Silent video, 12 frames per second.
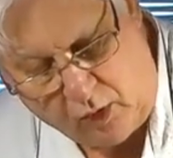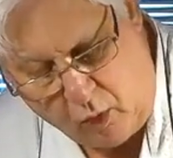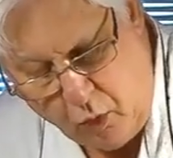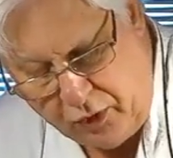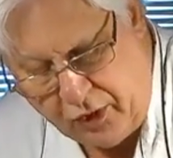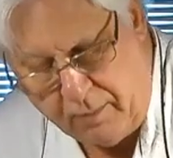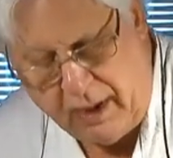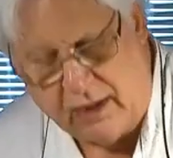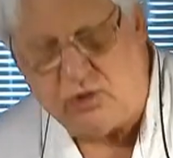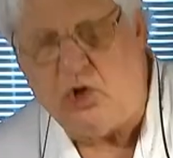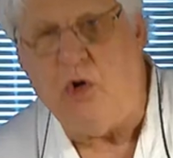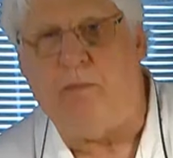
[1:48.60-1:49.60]
with
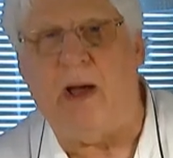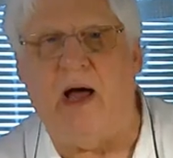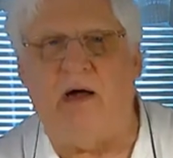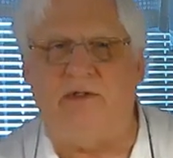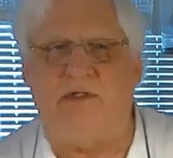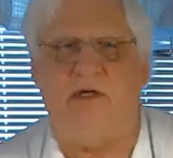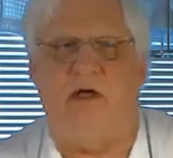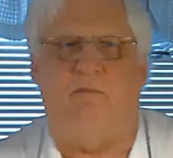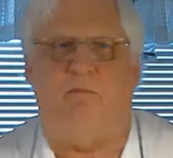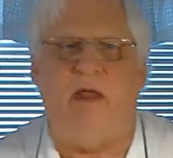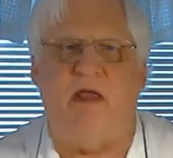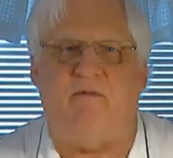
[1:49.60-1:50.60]
about 2 pounds
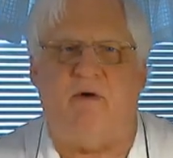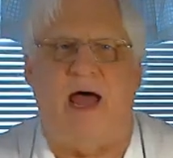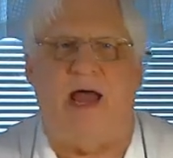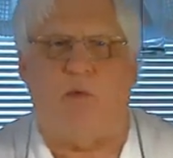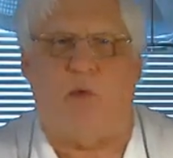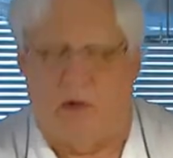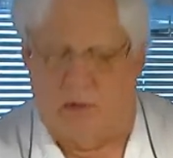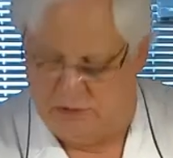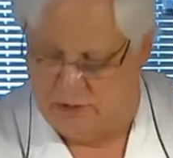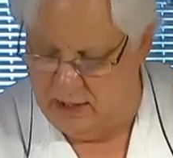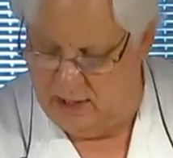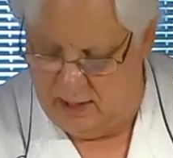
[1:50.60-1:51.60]
of beef eye
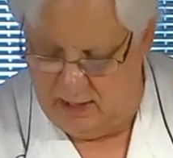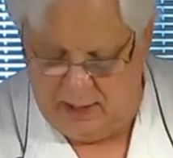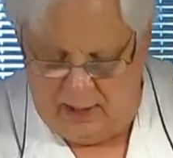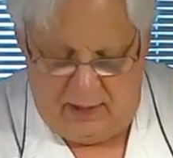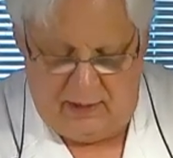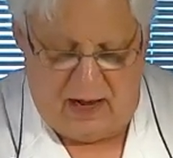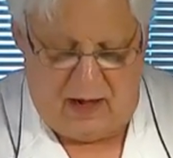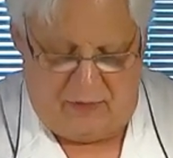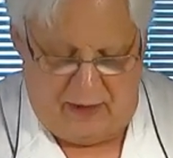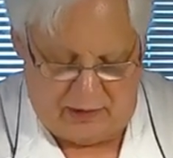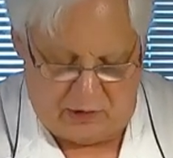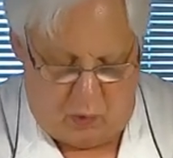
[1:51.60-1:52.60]
roast. Now
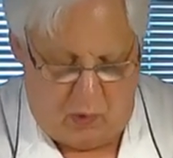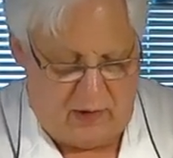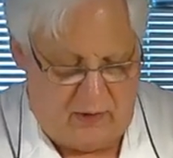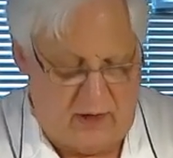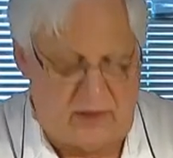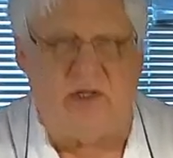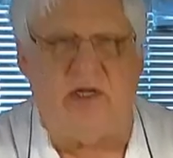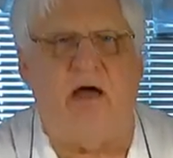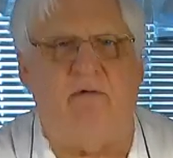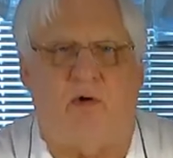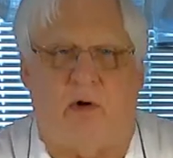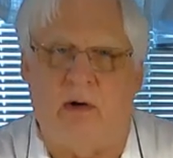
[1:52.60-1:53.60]
that's one of the
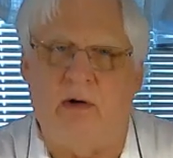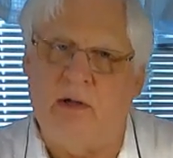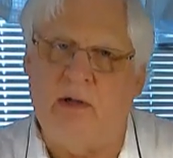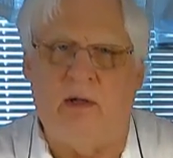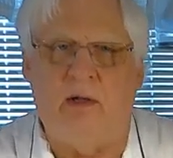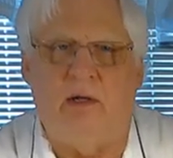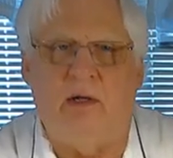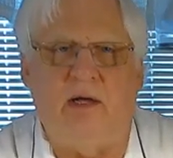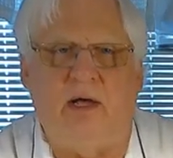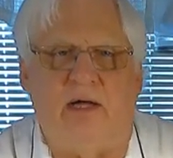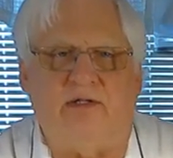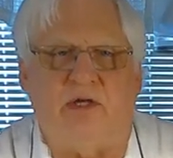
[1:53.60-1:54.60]
tougher
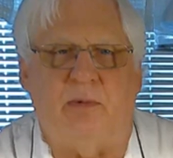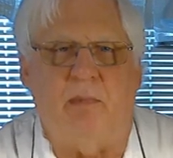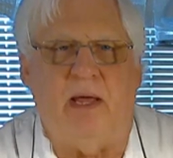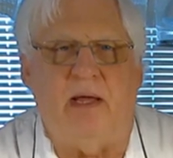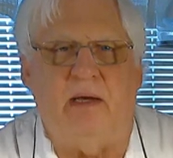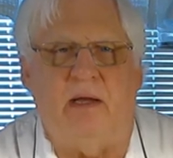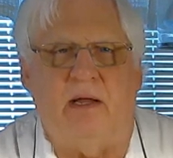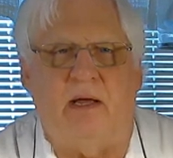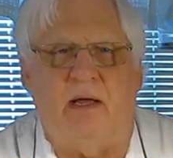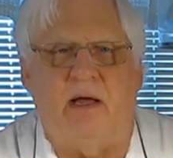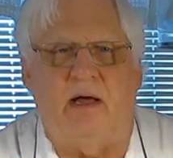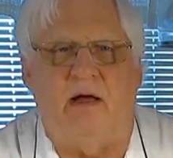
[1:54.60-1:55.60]
cuts of meat
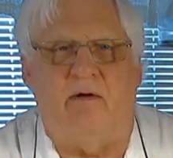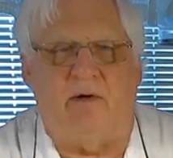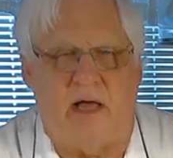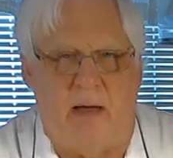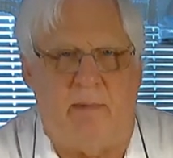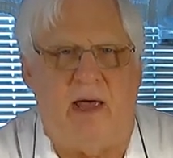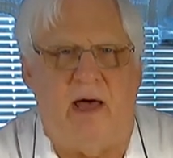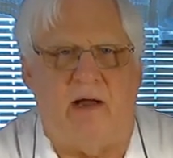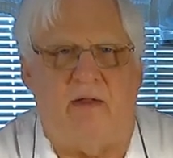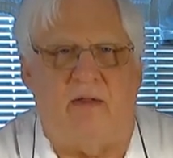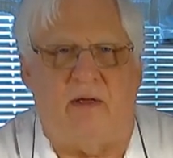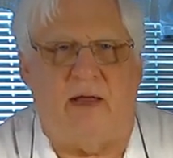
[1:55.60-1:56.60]
coming
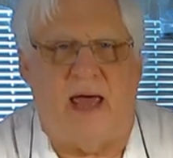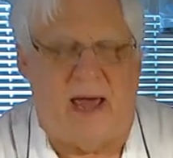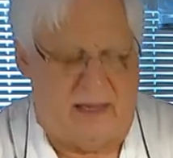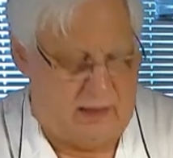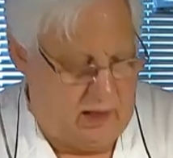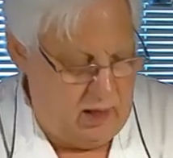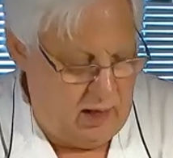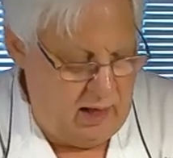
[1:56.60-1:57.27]
out of the cattle.